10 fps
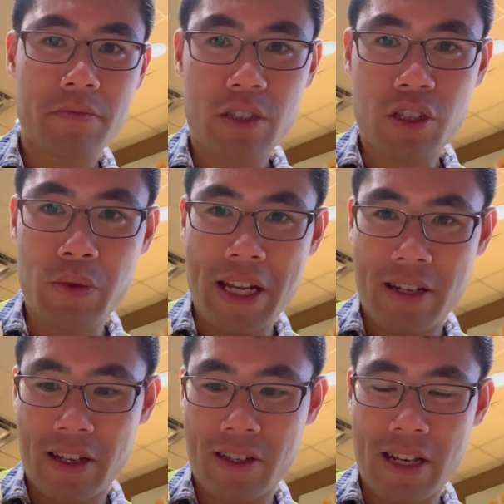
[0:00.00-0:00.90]

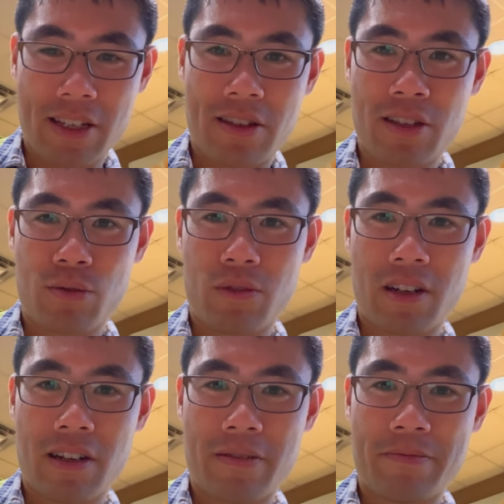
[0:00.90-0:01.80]
sweetness as this
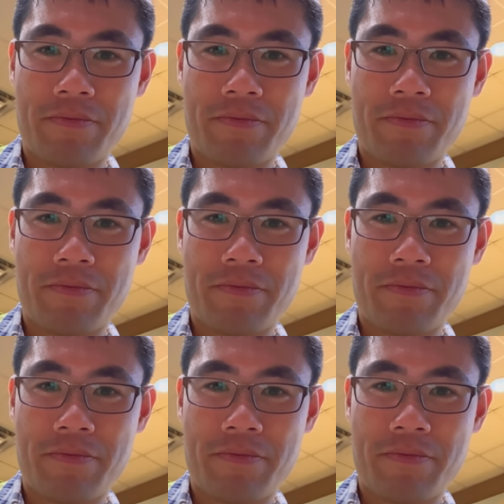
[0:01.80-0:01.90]
one.